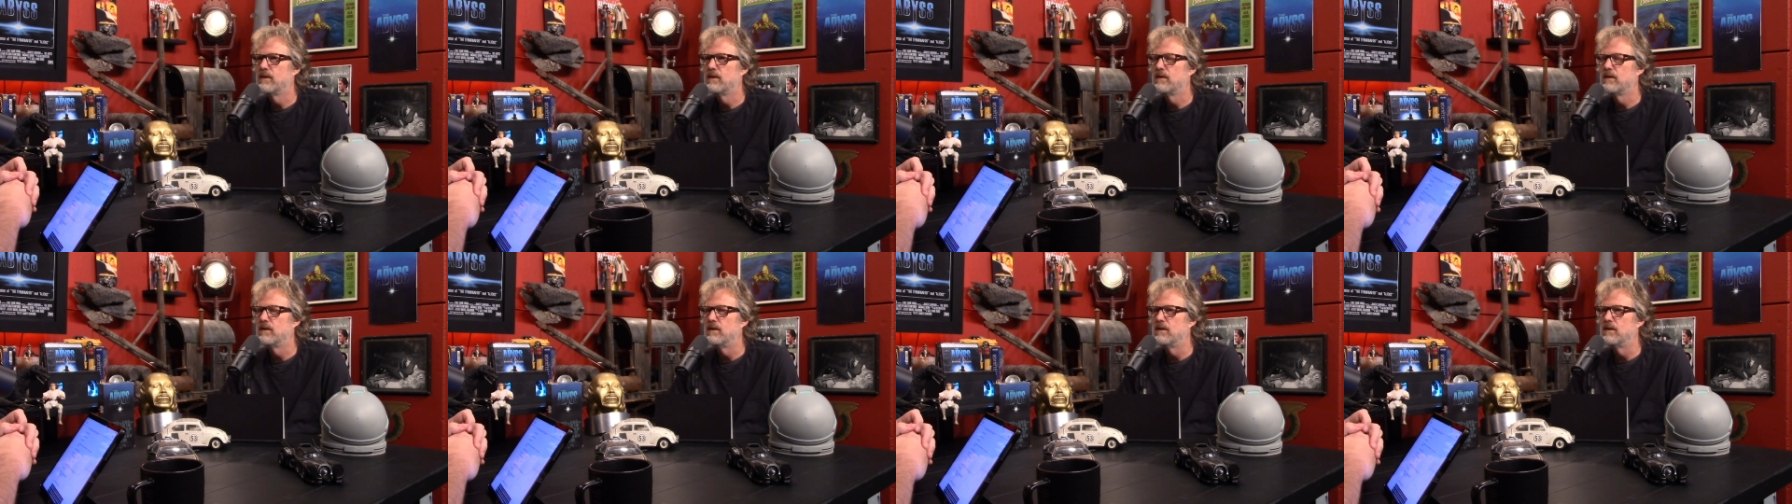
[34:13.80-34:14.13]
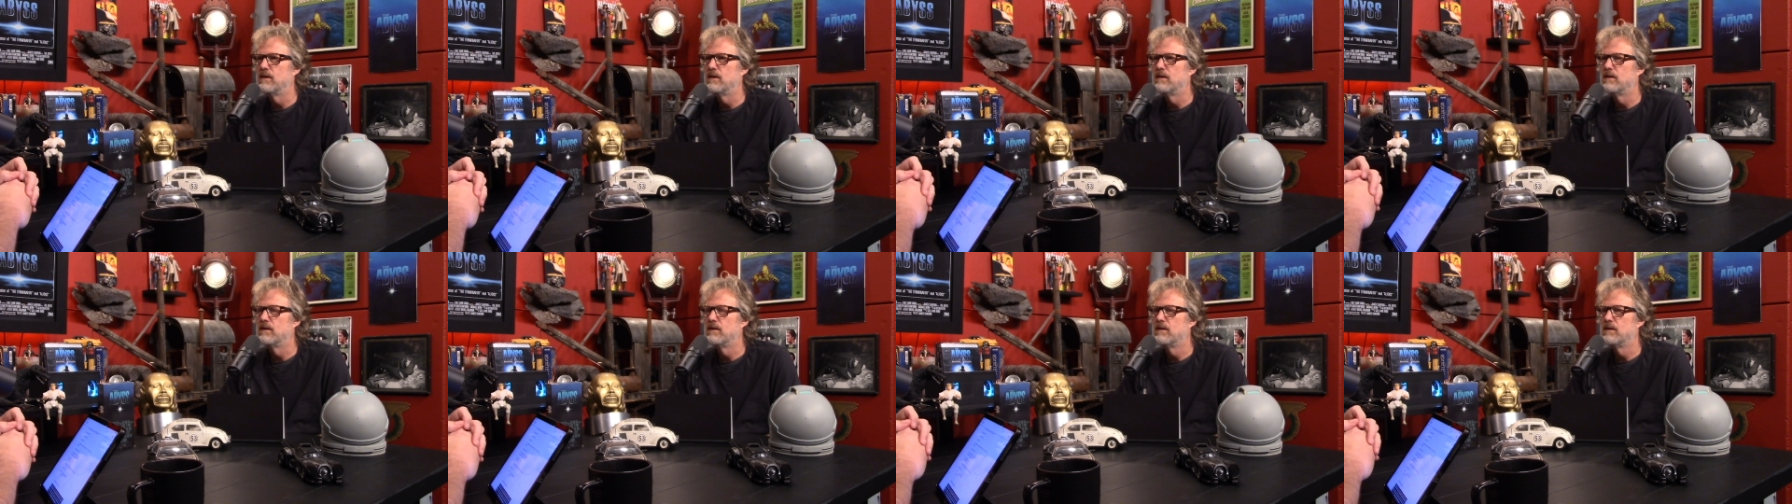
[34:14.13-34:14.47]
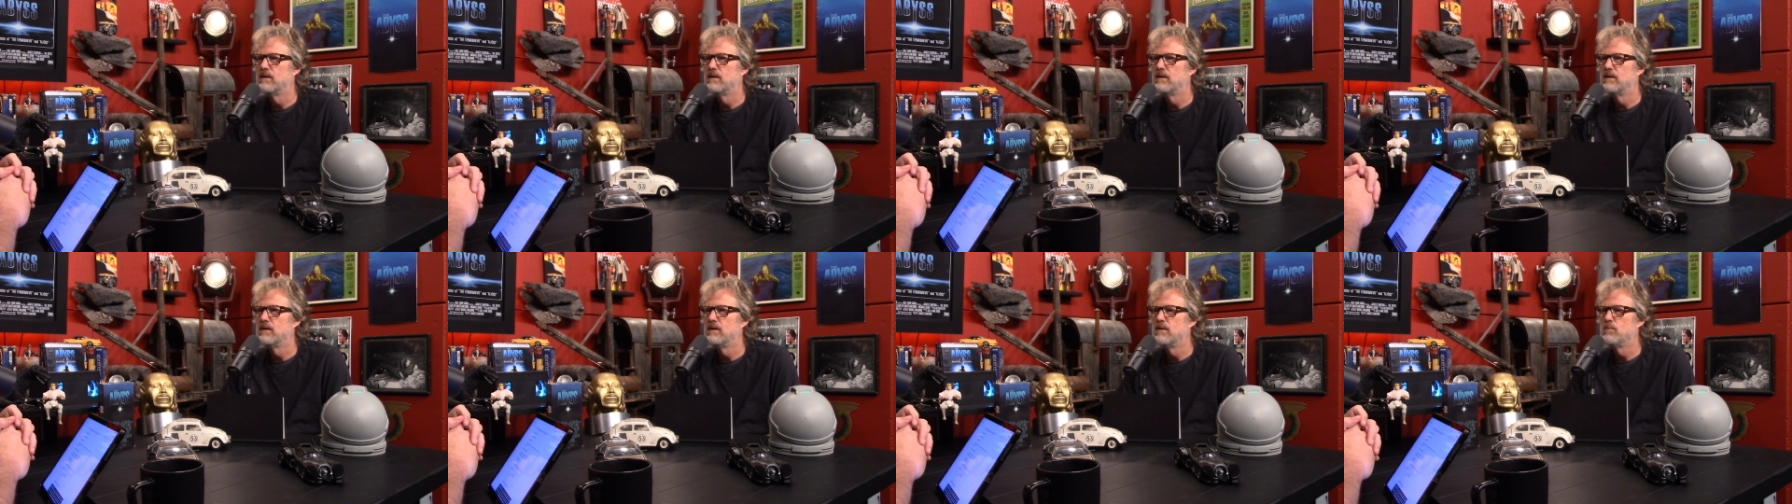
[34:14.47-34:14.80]
Yeah.
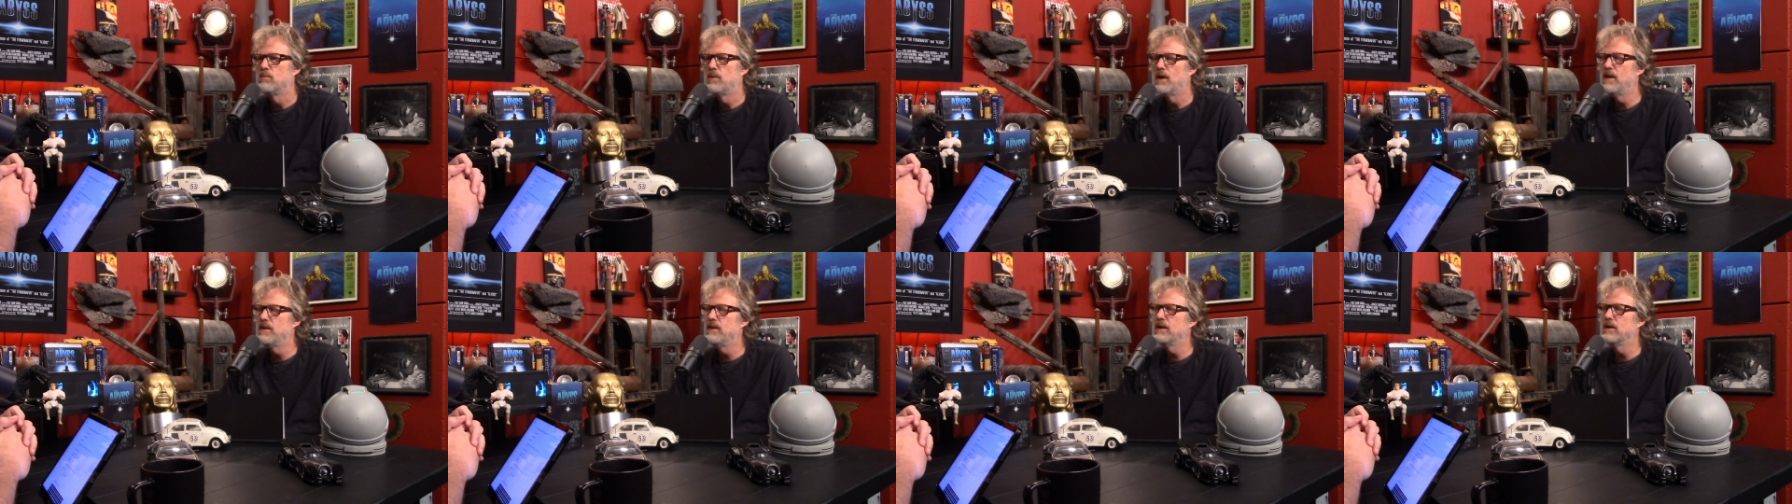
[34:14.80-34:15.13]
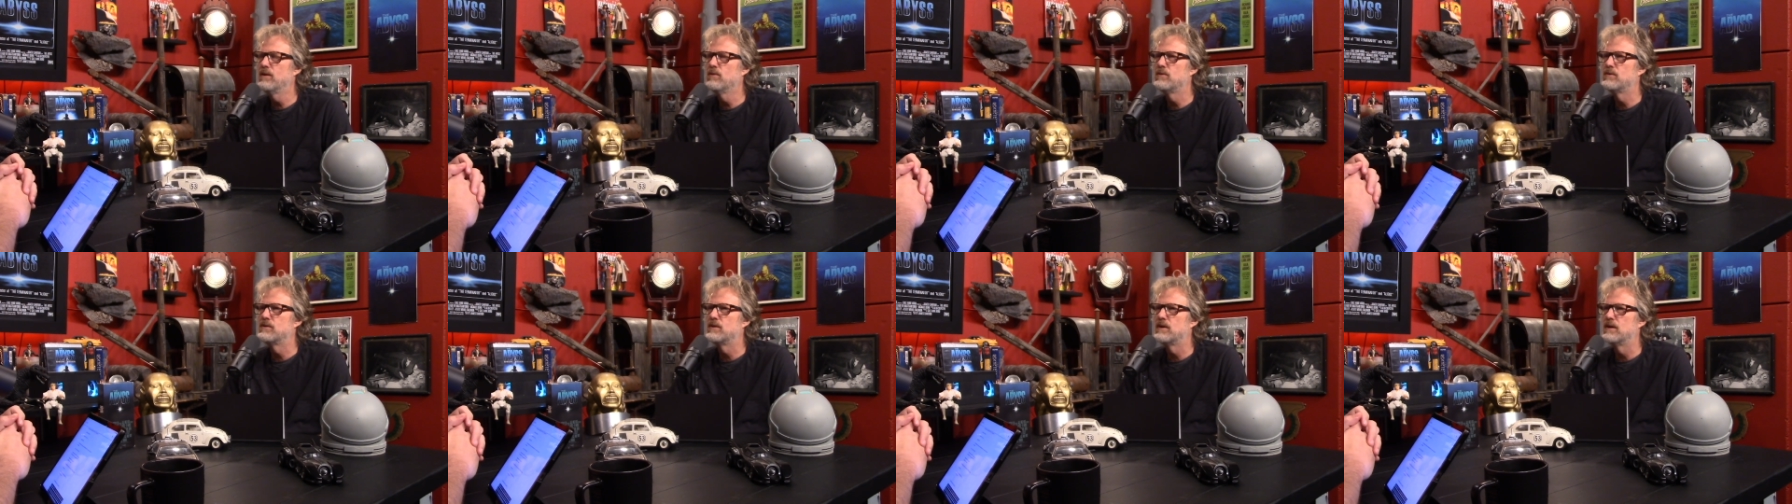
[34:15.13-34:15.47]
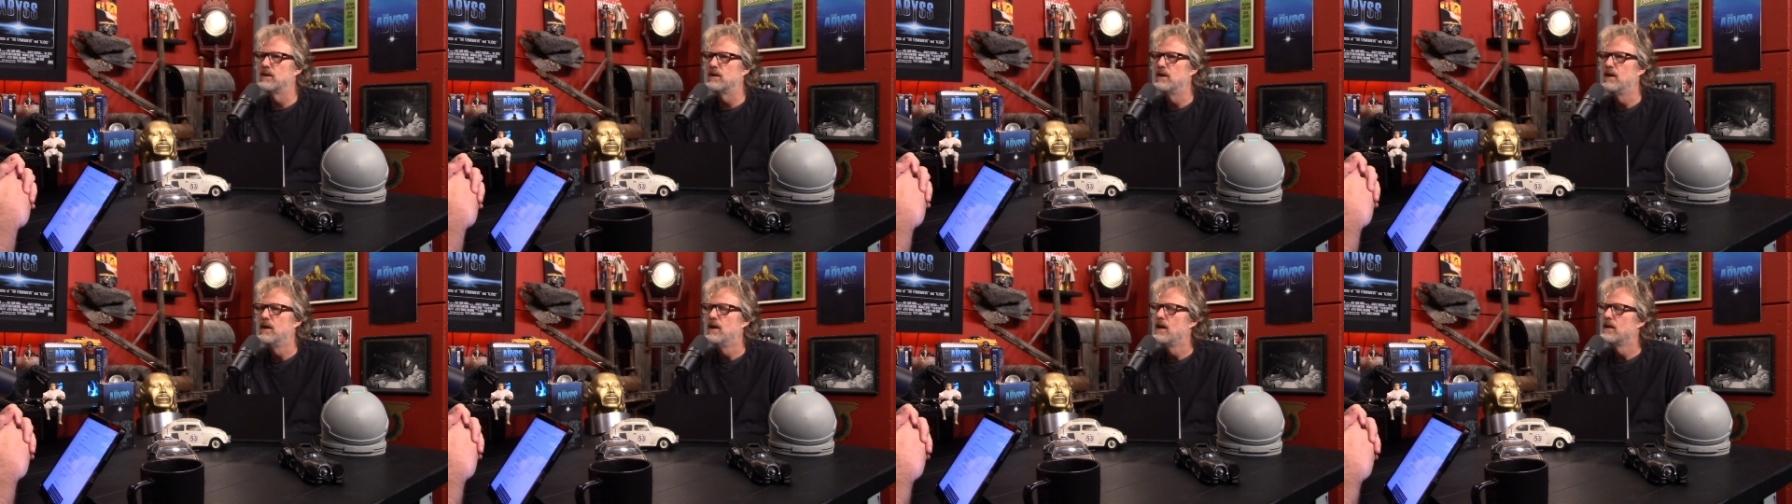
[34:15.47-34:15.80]
But I think it was
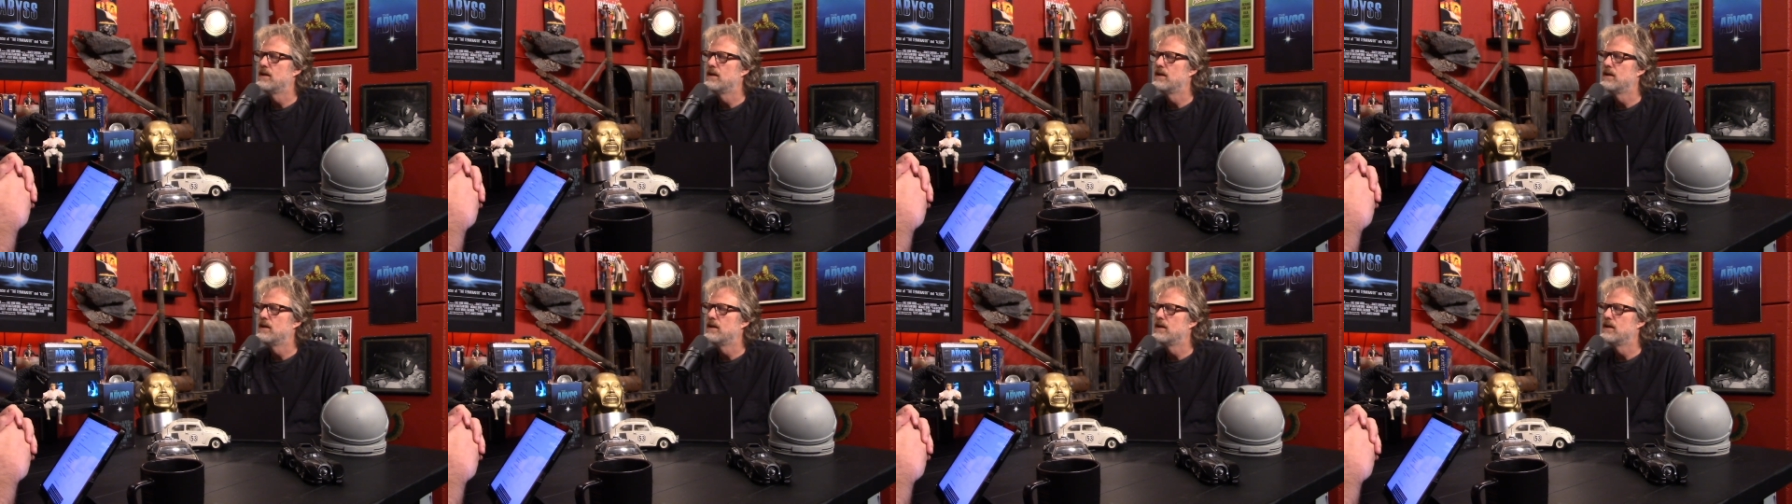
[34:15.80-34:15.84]
good.